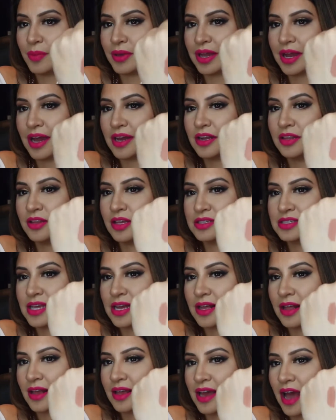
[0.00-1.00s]
It kind of looks
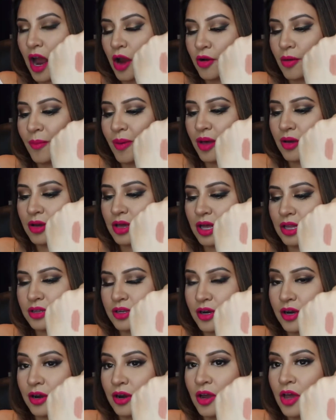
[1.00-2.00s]
like a caramel
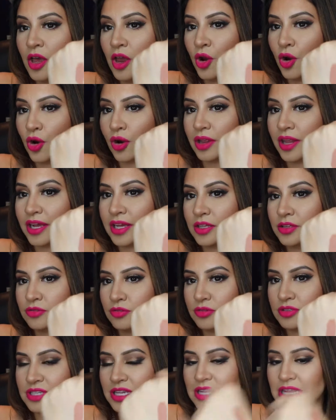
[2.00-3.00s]
color or like a
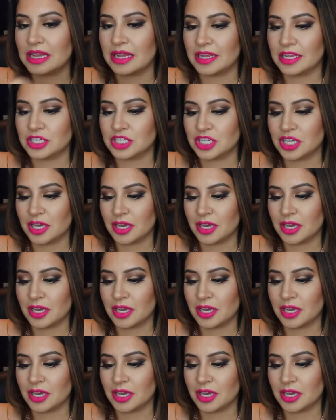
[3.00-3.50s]
dulce de leche.